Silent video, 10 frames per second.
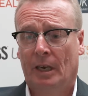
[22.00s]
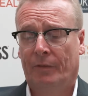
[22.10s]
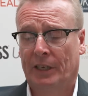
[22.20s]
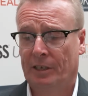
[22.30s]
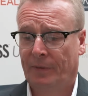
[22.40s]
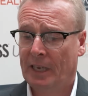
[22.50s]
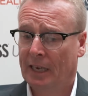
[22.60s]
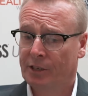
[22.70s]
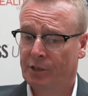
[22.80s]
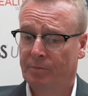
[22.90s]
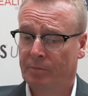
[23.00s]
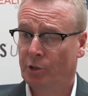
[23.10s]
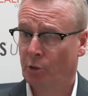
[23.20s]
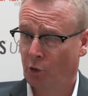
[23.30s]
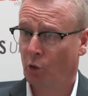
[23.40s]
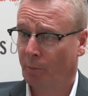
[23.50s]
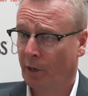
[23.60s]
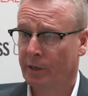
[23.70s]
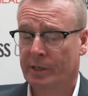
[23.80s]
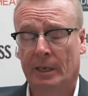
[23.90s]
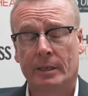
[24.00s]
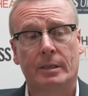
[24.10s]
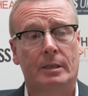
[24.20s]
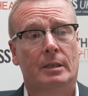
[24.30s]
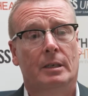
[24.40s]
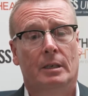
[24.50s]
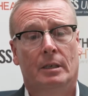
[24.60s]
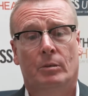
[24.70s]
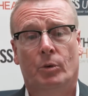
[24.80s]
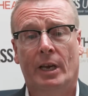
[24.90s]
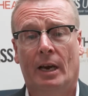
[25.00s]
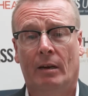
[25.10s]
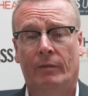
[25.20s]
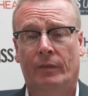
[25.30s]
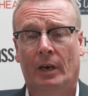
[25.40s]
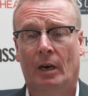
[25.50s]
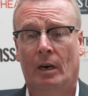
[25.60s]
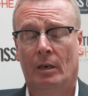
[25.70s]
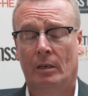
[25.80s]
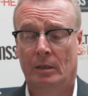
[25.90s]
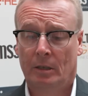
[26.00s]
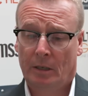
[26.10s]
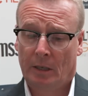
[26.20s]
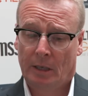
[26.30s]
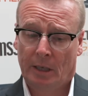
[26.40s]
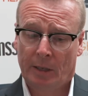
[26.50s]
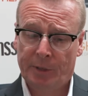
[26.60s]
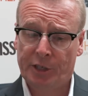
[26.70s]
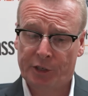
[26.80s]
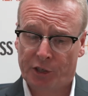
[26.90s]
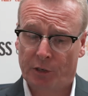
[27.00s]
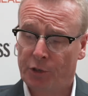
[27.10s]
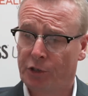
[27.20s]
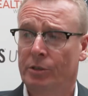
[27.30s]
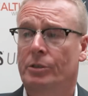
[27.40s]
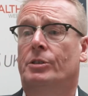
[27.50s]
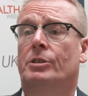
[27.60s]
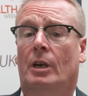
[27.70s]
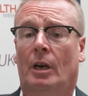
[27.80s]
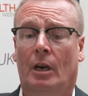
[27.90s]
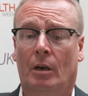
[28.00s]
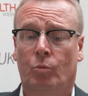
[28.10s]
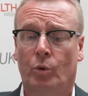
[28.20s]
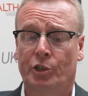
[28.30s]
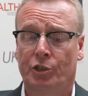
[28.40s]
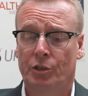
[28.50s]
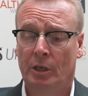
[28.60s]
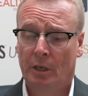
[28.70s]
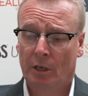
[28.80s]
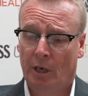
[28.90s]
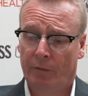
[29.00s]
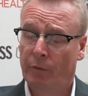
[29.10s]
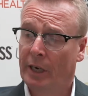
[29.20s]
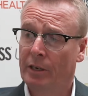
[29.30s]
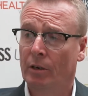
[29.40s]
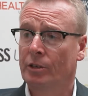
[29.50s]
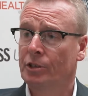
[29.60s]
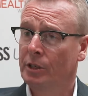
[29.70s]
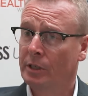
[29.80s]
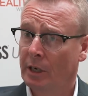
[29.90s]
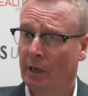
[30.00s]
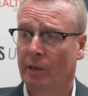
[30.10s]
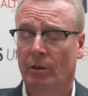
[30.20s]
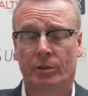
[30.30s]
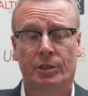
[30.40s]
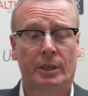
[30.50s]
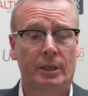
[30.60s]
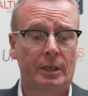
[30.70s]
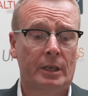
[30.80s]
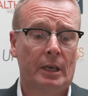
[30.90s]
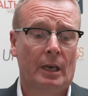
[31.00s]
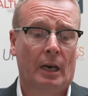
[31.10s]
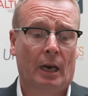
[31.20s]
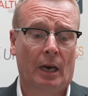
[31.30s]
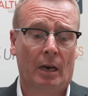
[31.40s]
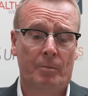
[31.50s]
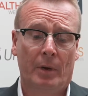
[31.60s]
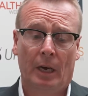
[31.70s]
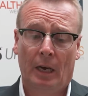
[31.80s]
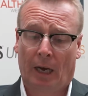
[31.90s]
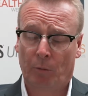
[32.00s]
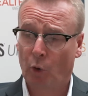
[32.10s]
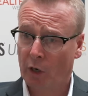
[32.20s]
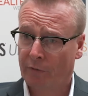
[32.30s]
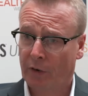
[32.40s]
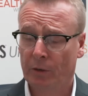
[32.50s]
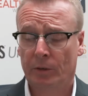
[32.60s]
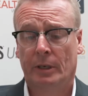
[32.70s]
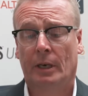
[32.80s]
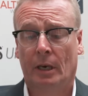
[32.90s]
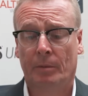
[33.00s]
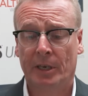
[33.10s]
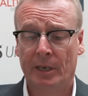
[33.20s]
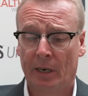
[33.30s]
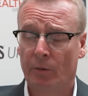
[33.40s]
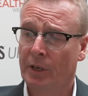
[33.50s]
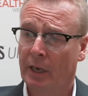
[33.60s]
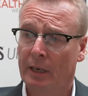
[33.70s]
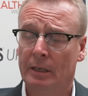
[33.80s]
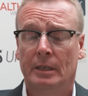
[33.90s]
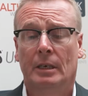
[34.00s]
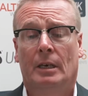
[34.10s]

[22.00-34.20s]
effectively has two core product sets. We have our imaging solutions, which cover radiology, cardiology, and workflow in healthcare,